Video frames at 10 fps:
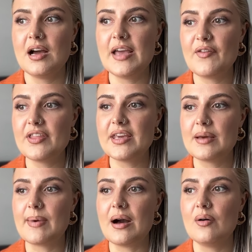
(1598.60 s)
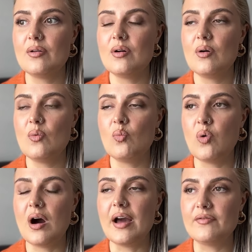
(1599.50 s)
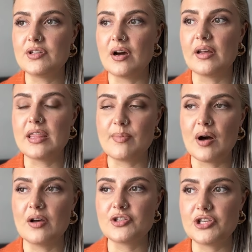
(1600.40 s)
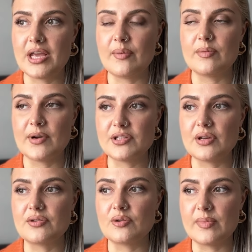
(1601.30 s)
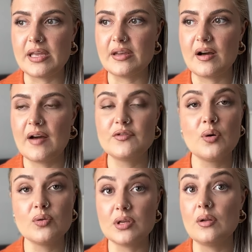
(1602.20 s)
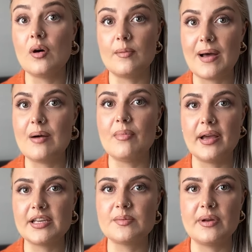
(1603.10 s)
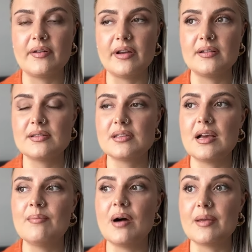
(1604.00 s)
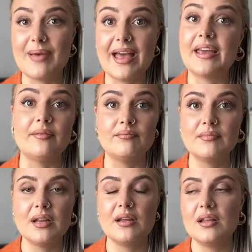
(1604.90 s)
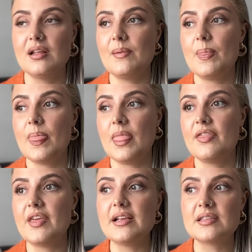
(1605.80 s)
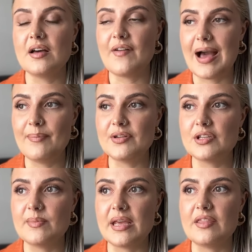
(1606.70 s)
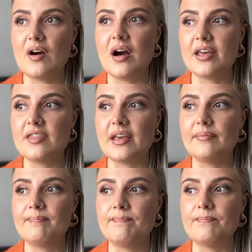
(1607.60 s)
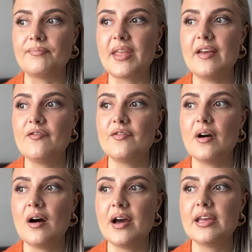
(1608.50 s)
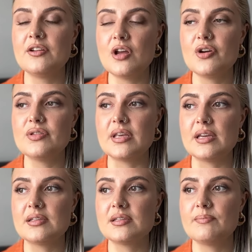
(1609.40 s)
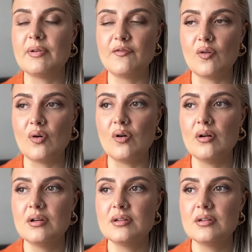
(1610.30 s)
If I think about what I've done in the past year with my social media, I've talked a lot about my experience and my pain. Things that have happened to me that I think, if I had known this before,